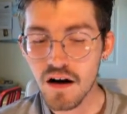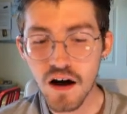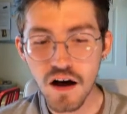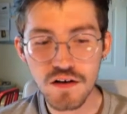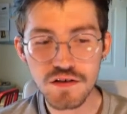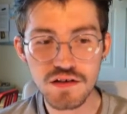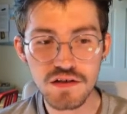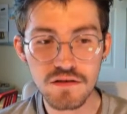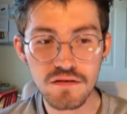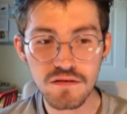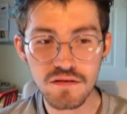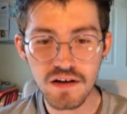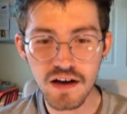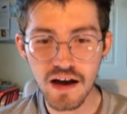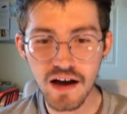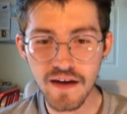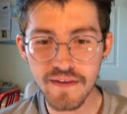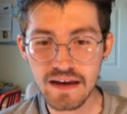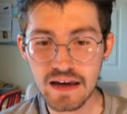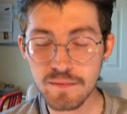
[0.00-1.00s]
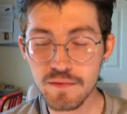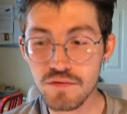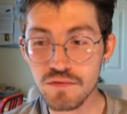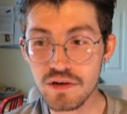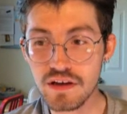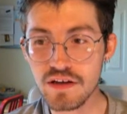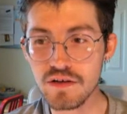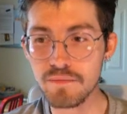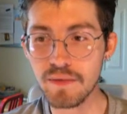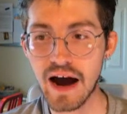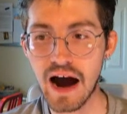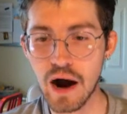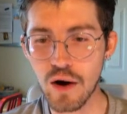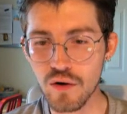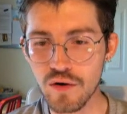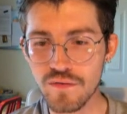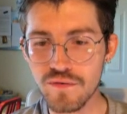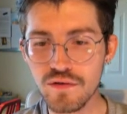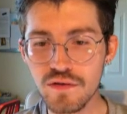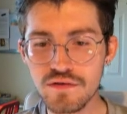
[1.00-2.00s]
Also, I think it'd be really
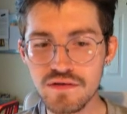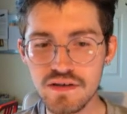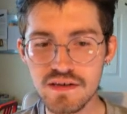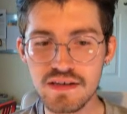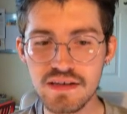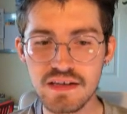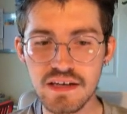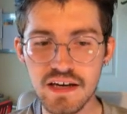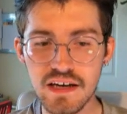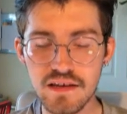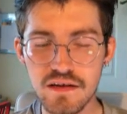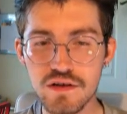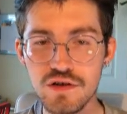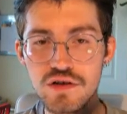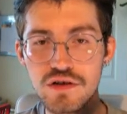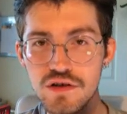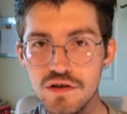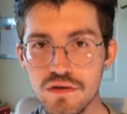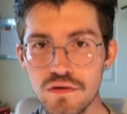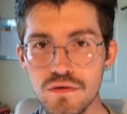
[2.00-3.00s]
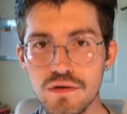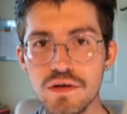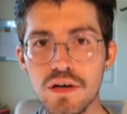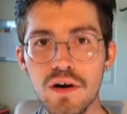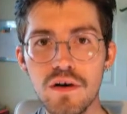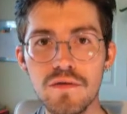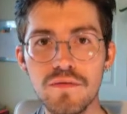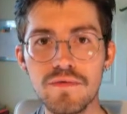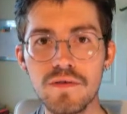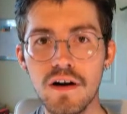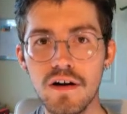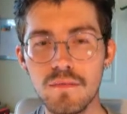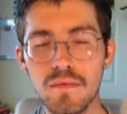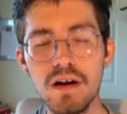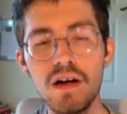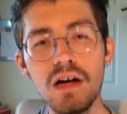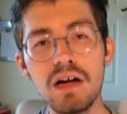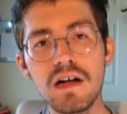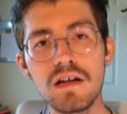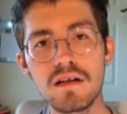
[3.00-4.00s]
powerful to see the shoes go
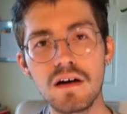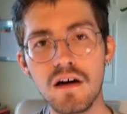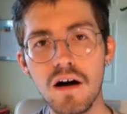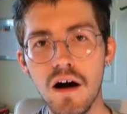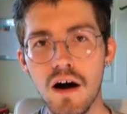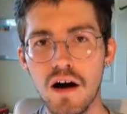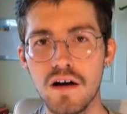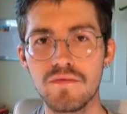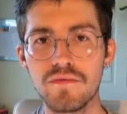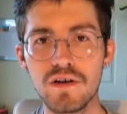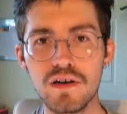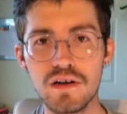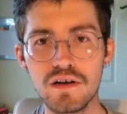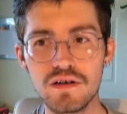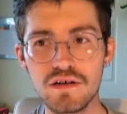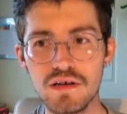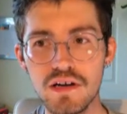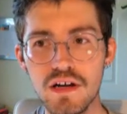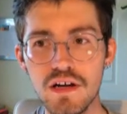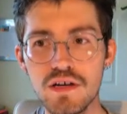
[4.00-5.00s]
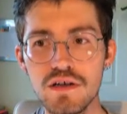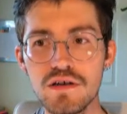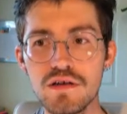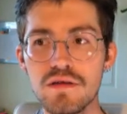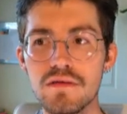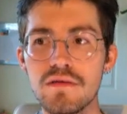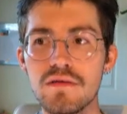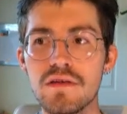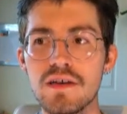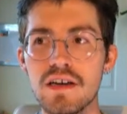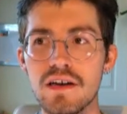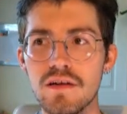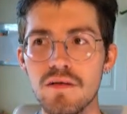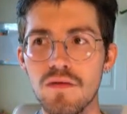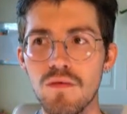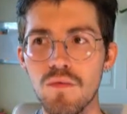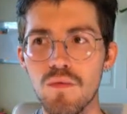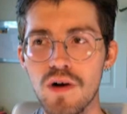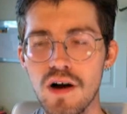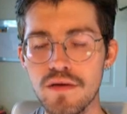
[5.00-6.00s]
from the Converse to the
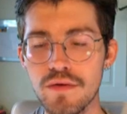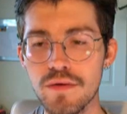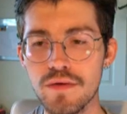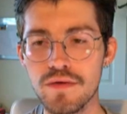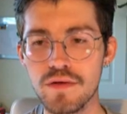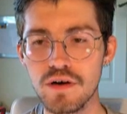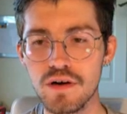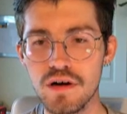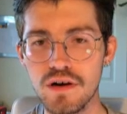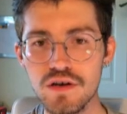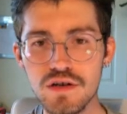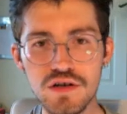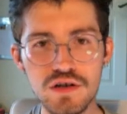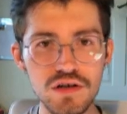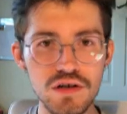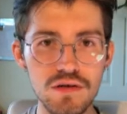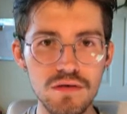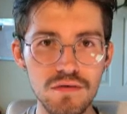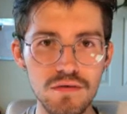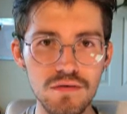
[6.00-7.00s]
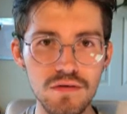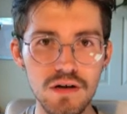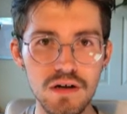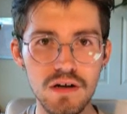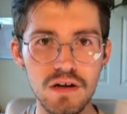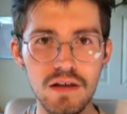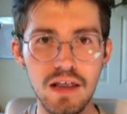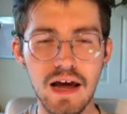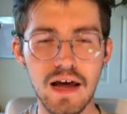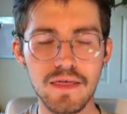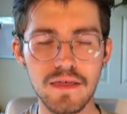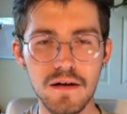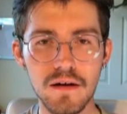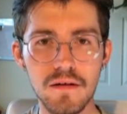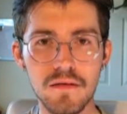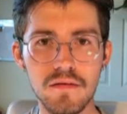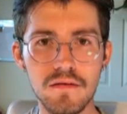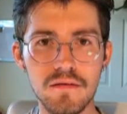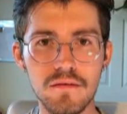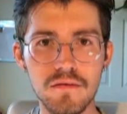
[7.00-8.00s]
1/3 shoe, like
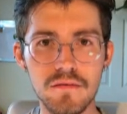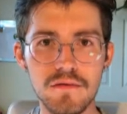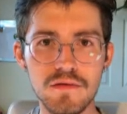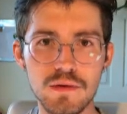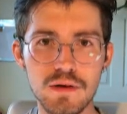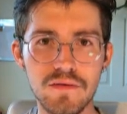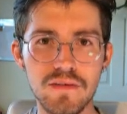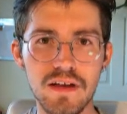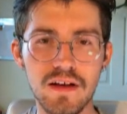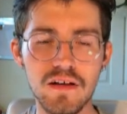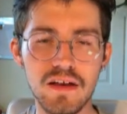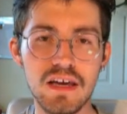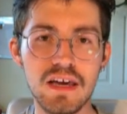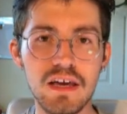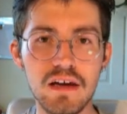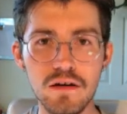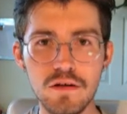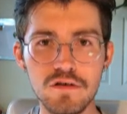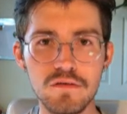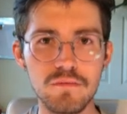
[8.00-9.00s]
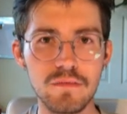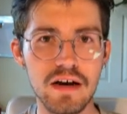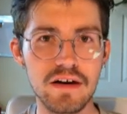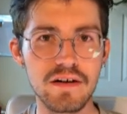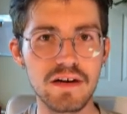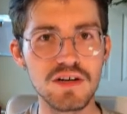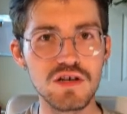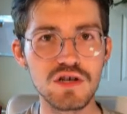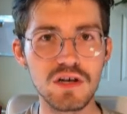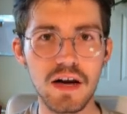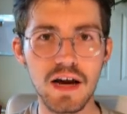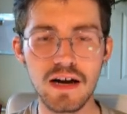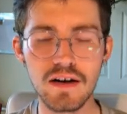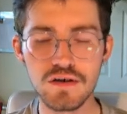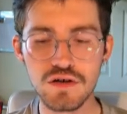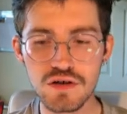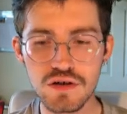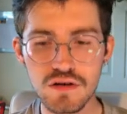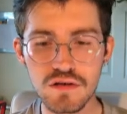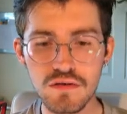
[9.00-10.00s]
the sort of like heeled Mary
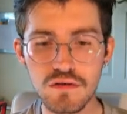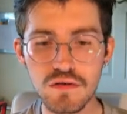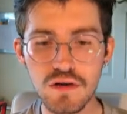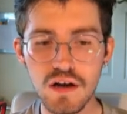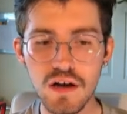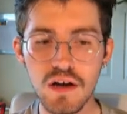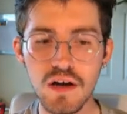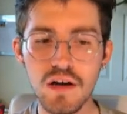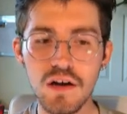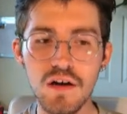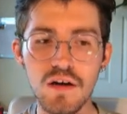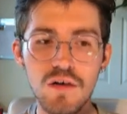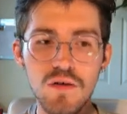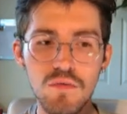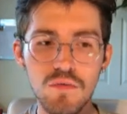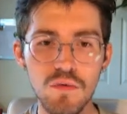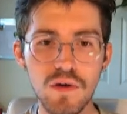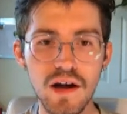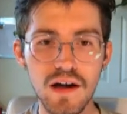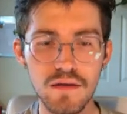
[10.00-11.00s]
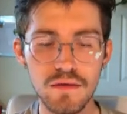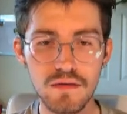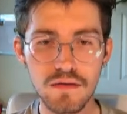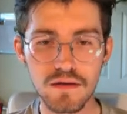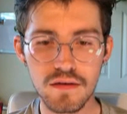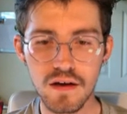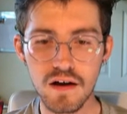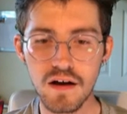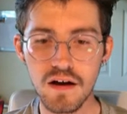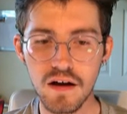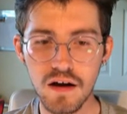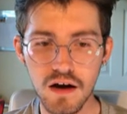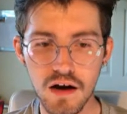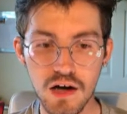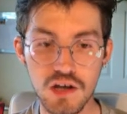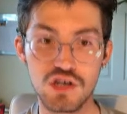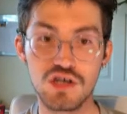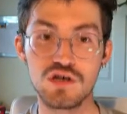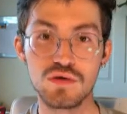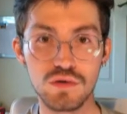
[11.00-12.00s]
Jane shoe with
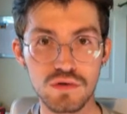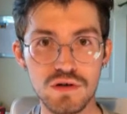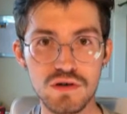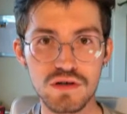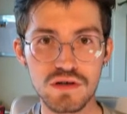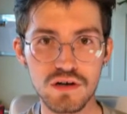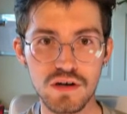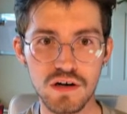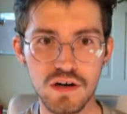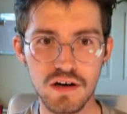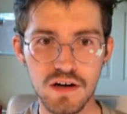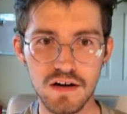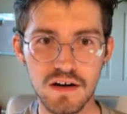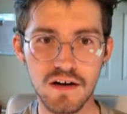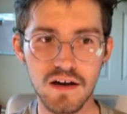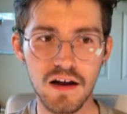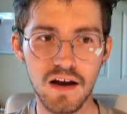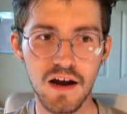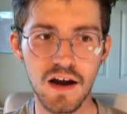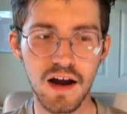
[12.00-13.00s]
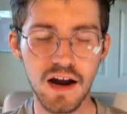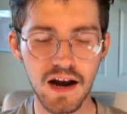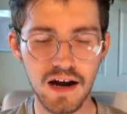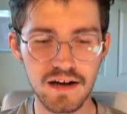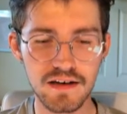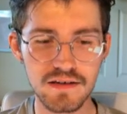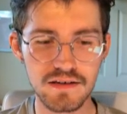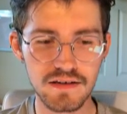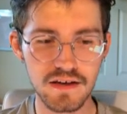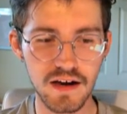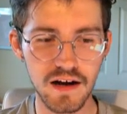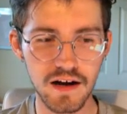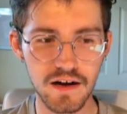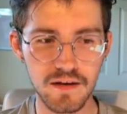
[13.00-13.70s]
a shorter skirt and